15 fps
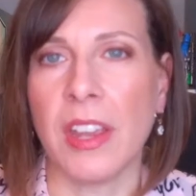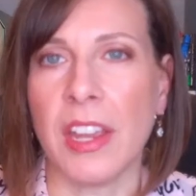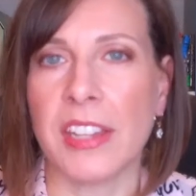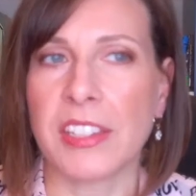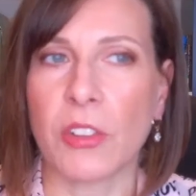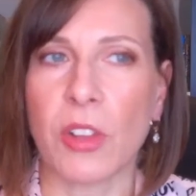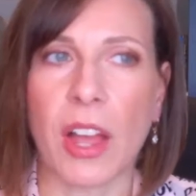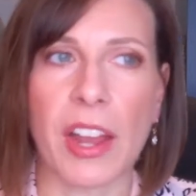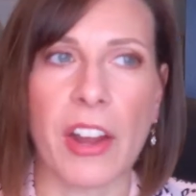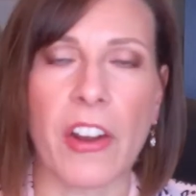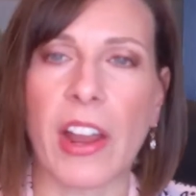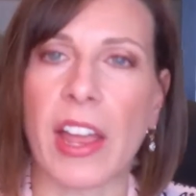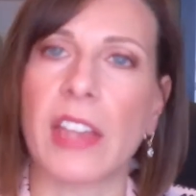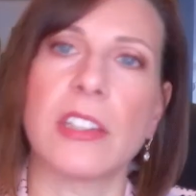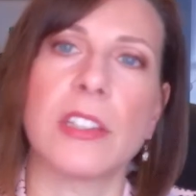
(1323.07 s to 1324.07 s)
it's a little higher
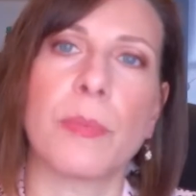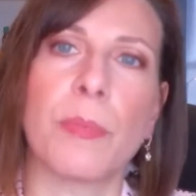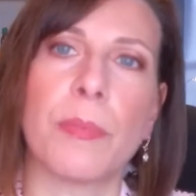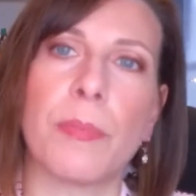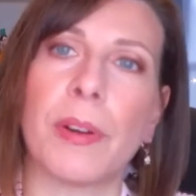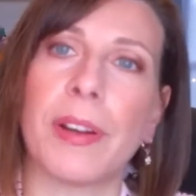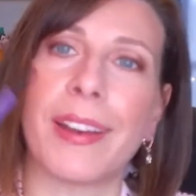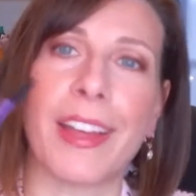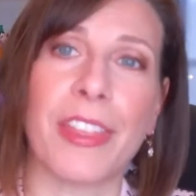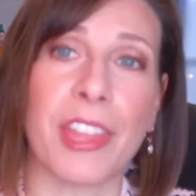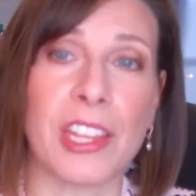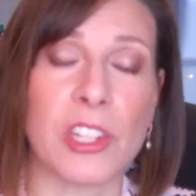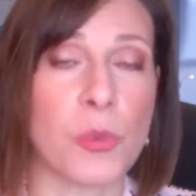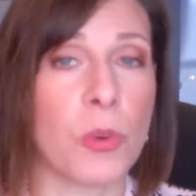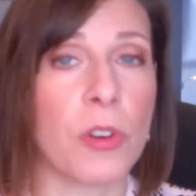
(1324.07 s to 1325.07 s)
end, but I
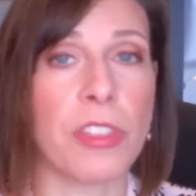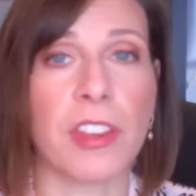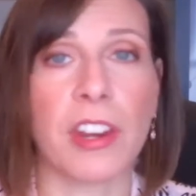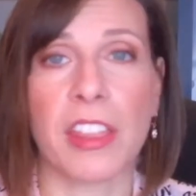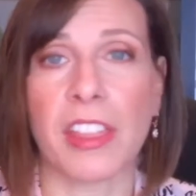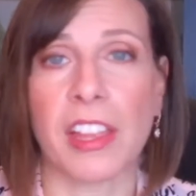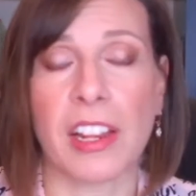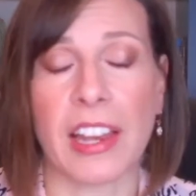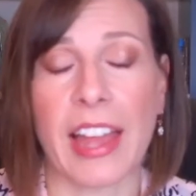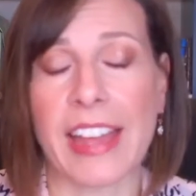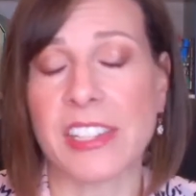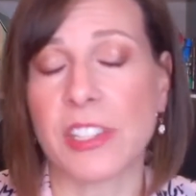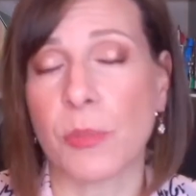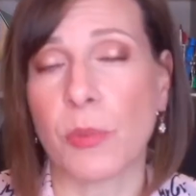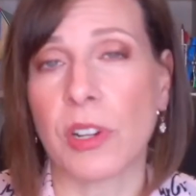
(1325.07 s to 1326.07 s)
think it's worth it. I think it
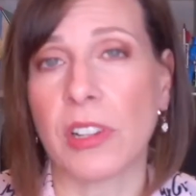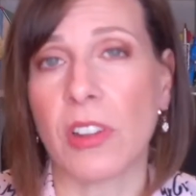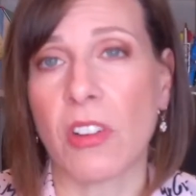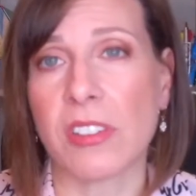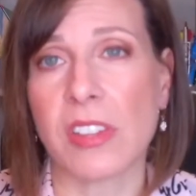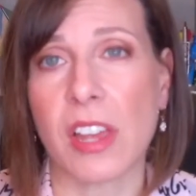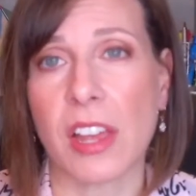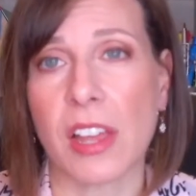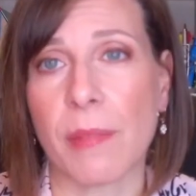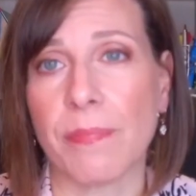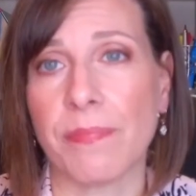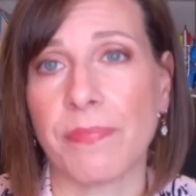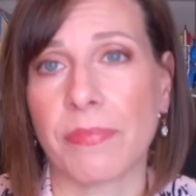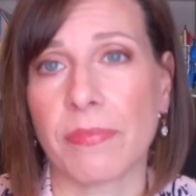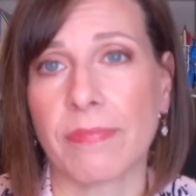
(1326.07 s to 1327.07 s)
lasts a pretty long
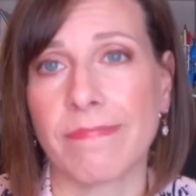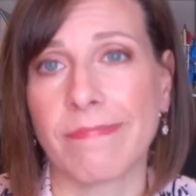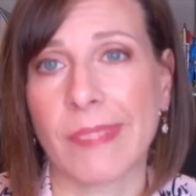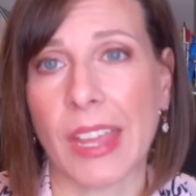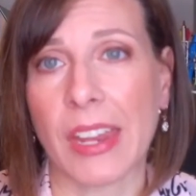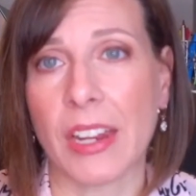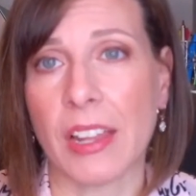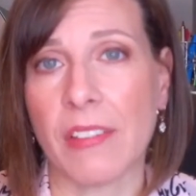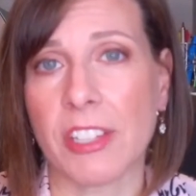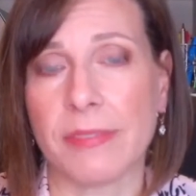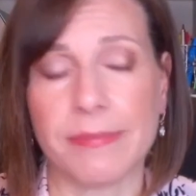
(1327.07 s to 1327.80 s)
time, and I love it.